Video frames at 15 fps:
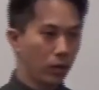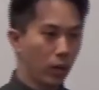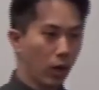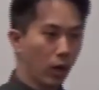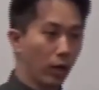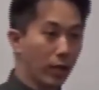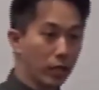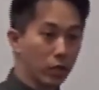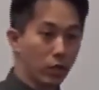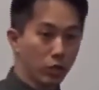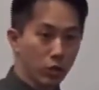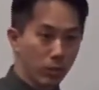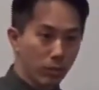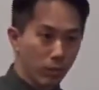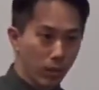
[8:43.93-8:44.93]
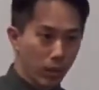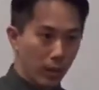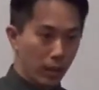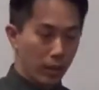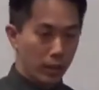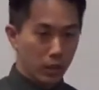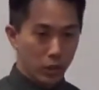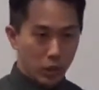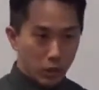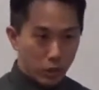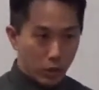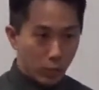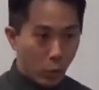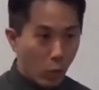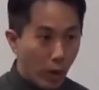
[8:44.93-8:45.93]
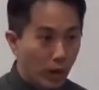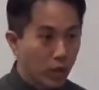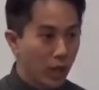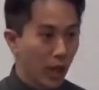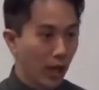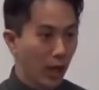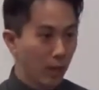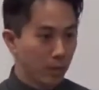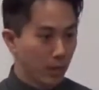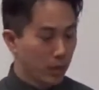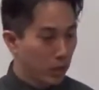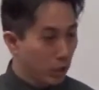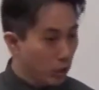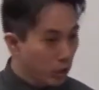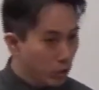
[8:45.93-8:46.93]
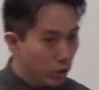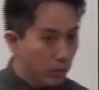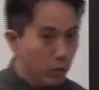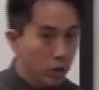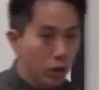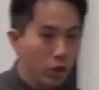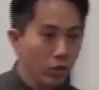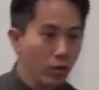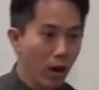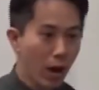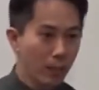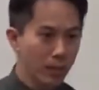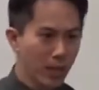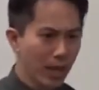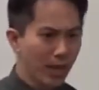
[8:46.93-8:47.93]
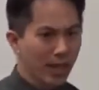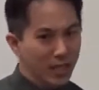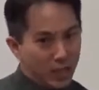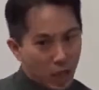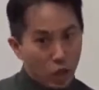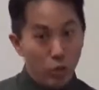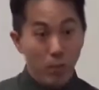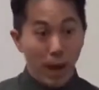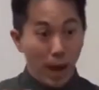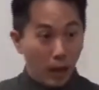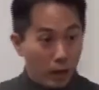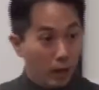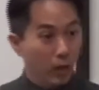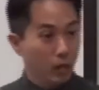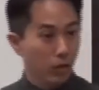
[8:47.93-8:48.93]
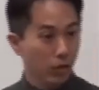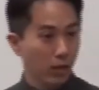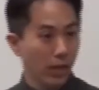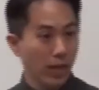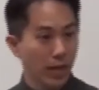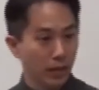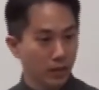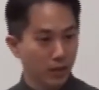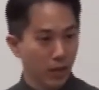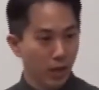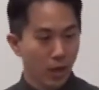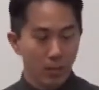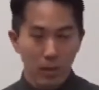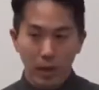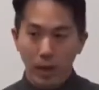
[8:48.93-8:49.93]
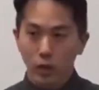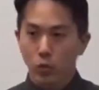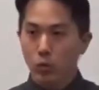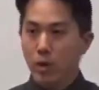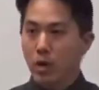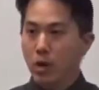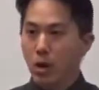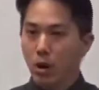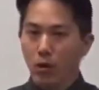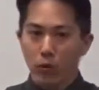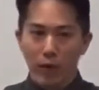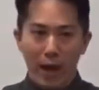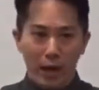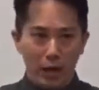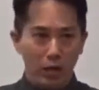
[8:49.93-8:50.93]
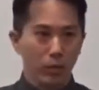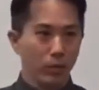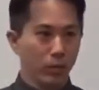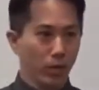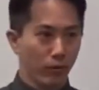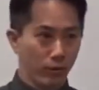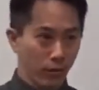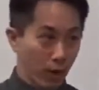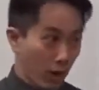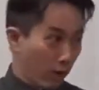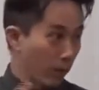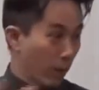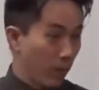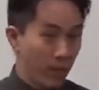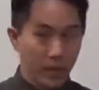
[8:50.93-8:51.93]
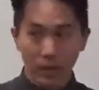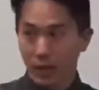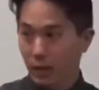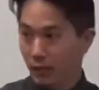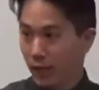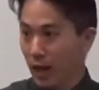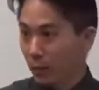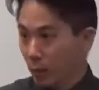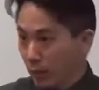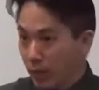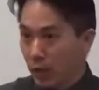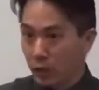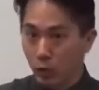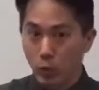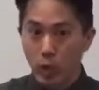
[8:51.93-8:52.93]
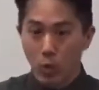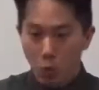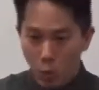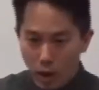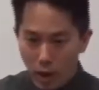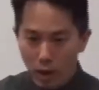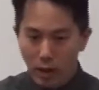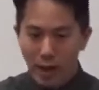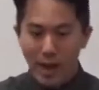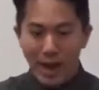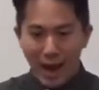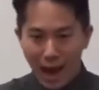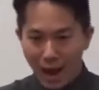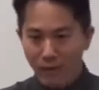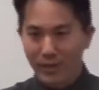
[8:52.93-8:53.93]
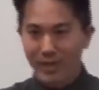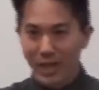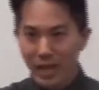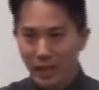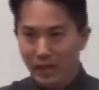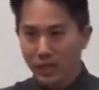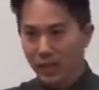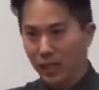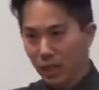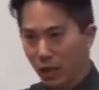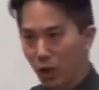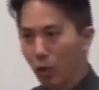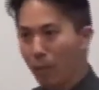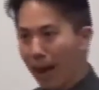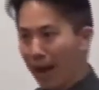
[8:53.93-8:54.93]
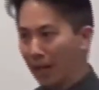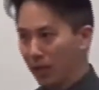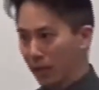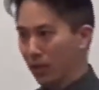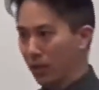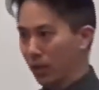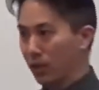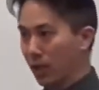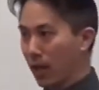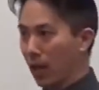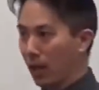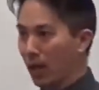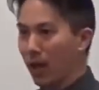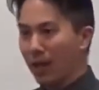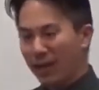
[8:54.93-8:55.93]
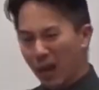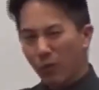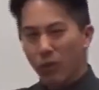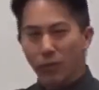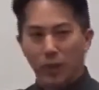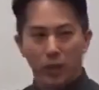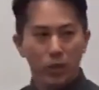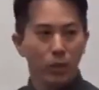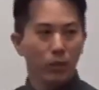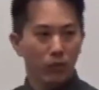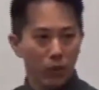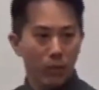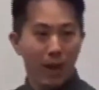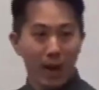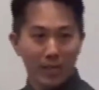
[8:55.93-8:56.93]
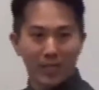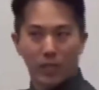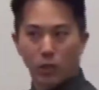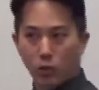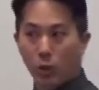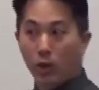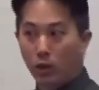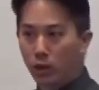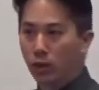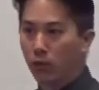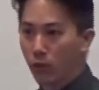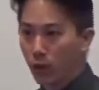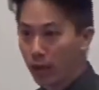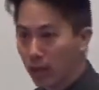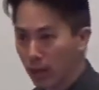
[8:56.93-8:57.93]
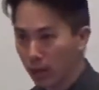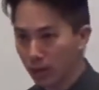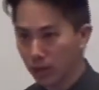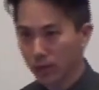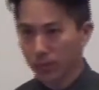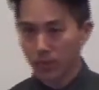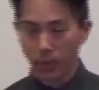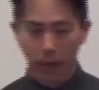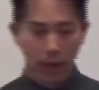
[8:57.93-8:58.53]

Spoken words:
Let's just do some quick checkups. Let's just do some tune-ups. Let's get you back on another cleanse. Because we know that humans are basically fallible beings. We will have a tendency to go back into this thing that we've been doing for the past 10, 20, 30, 40 years.